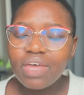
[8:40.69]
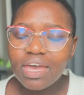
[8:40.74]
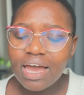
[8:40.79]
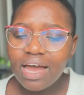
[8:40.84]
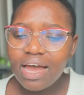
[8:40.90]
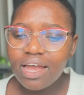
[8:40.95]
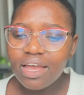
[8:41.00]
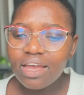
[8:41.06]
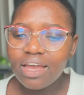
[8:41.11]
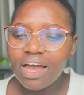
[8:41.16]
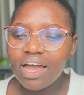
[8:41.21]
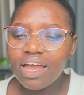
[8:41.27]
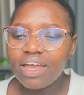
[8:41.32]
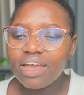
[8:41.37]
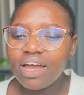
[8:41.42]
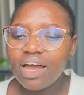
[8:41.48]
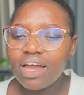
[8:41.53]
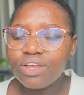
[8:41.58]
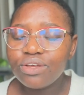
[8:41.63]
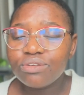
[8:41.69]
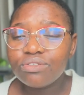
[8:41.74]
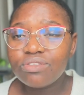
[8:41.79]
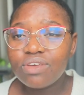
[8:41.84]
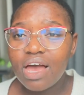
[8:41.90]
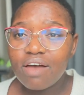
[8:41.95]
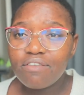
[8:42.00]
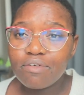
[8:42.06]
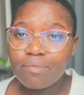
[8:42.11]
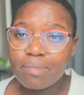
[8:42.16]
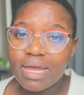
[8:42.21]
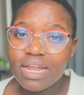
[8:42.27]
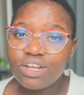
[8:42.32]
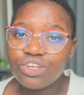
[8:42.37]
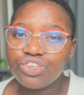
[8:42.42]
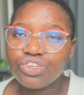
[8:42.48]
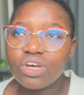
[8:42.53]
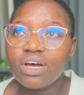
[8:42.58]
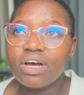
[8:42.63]
I used to have a
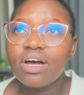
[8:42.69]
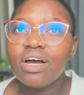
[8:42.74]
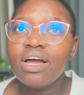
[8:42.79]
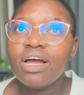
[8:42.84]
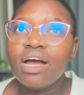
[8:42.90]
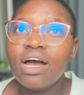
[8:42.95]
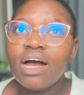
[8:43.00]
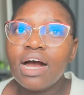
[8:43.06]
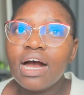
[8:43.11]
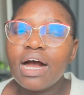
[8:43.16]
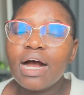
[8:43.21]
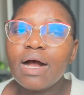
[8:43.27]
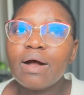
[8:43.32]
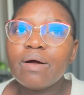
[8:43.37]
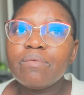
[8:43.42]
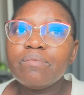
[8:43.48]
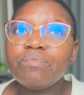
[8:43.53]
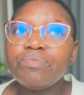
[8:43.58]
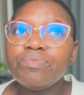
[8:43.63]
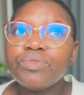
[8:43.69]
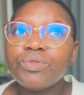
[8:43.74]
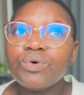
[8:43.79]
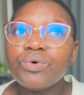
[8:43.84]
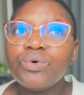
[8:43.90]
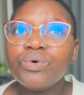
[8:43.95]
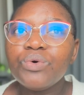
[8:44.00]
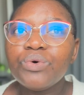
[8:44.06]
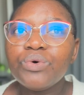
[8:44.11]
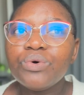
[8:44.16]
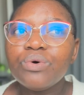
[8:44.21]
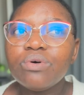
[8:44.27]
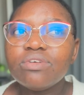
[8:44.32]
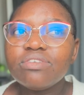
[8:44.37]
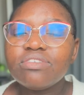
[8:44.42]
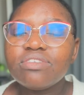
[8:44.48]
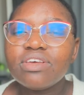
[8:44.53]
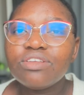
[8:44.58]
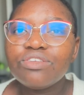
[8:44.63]
manager who
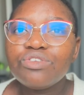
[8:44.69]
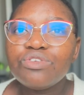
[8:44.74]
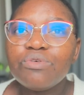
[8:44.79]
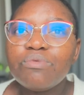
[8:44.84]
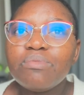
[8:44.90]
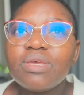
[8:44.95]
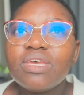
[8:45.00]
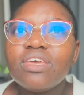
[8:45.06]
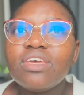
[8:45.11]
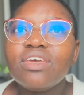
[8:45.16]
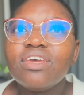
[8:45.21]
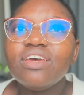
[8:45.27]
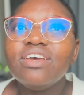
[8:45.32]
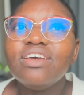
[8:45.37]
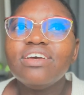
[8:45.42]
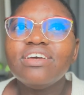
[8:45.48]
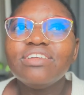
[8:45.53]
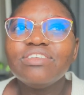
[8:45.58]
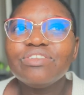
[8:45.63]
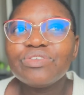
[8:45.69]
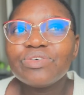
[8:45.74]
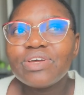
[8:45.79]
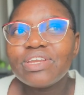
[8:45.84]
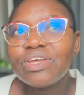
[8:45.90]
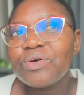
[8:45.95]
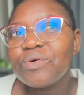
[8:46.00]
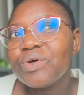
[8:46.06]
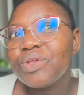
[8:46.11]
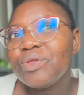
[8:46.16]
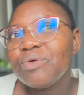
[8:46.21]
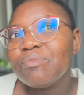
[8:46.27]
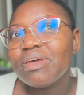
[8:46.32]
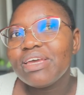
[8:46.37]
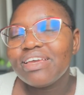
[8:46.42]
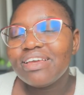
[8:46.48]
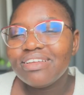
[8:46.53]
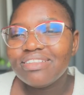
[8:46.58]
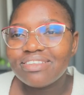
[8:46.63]
said to me, Ntwanie, when you're
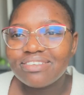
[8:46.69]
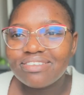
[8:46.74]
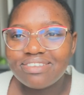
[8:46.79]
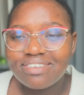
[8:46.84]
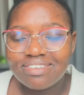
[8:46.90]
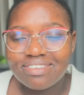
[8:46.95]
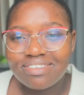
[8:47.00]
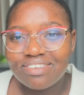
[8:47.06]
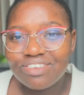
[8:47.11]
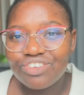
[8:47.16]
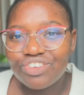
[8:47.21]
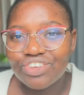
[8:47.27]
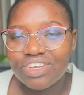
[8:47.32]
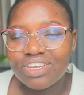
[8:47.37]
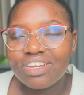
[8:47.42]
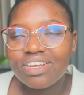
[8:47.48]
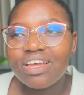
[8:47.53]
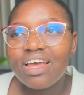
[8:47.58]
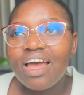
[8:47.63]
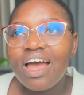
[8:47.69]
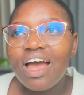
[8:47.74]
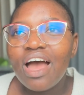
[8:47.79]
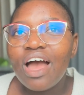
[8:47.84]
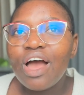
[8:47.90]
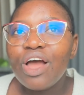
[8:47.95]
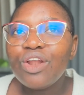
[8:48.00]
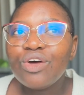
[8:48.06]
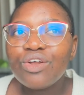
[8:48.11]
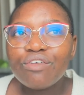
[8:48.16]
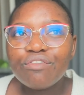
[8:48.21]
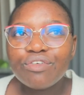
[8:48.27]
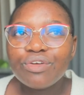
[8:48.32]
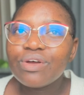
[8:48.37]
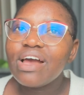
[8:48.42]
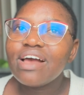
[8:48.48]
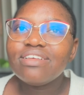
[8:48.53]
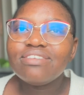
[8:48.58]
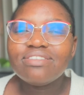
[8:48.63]
making this decision, a lot of you
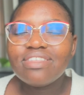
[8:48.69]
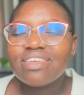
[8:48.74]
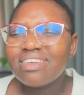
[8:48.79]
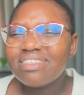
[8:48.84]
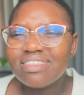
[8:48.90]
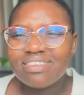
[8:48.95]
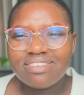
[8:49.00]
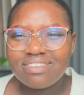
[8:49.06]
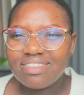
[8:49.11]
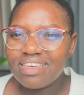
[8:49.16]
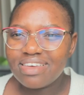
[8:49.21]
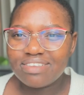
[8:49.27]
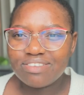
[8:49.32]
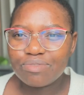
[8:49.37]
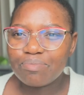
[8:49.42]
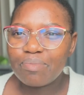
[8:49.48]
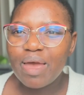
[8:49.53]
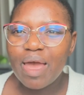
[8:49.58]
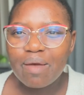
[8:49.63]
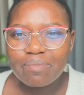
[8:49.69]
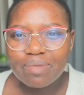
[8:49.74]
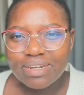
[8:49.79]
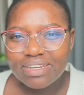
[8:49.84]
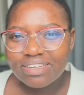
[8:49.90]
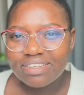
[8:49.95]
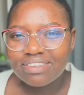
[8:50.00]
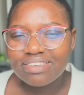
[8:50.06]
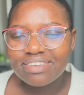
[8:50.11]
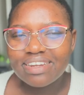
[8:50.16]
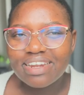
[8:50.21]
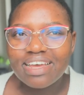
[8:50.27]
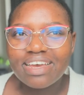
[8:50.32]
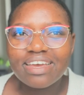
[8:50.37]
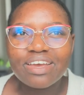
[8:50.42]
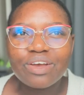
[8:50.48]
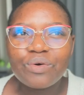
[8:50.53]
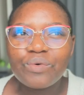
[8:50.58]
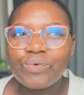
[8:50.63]
guys think this thing is permanent.
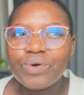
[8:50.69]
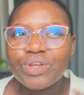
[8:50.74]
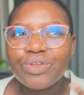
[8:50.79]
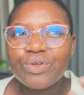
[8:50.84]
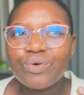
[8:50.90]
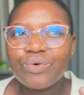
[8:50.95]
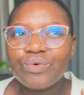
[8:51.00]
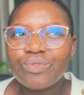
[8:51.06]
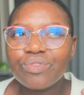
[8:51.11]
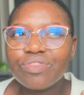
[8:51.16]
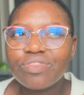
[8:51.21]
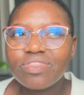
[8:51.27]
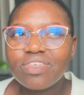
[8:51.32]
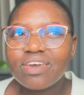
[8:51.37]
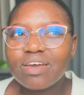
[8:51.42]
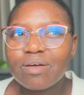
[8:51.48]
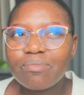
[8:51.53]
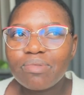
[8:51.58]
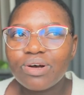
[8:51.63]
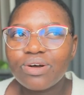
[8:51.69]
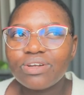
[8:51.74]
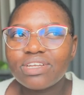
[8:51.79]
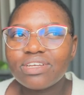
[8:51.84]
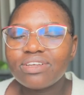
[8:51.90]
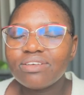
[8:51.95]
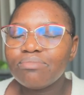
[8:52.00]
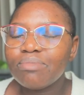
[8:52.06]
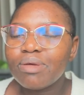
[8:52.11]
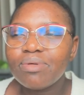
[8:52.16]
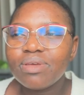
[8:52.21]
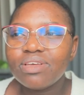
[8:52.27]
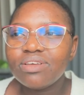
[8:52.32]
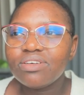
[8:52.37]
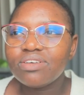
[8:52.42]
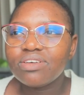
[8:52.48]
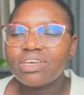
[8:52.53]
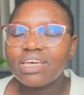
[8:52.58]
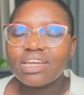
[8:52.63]
Like, when you think about
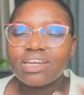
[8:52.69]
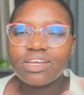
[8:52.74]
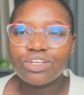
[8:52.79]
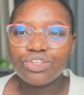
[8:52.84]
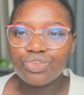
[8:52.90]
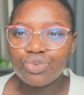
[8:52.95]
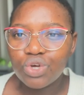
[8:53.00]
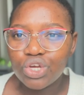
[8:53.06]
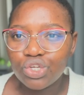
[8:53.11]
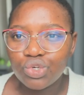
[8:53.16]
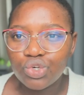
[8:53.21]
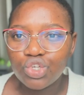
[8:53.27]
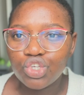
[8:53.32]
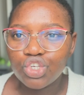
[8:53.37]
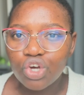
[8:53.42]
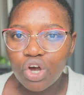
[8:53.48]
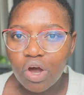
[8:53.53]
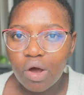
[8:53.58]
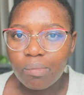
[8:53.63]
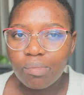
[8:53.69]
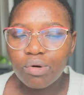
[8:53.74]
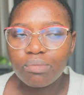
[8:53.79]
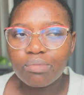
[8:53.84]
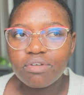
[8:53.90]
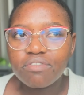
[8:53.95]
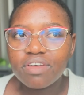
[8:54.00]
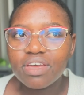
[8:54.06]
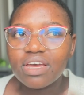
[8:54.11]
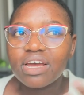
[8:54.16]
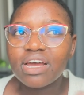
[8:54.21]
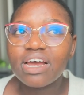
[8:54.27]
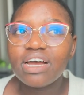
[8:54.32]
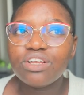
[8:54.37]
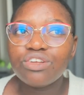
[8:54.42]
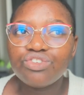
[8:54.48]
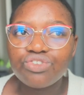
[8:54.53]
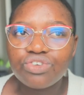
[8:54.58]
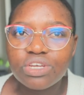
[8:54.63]
maybe getting into a new job or moving
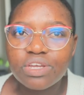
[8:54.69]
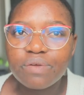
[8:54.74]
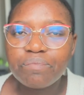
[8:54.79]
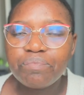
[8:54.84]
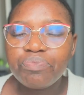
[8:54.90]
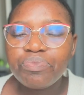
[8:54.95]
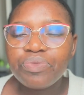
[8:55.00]
countries,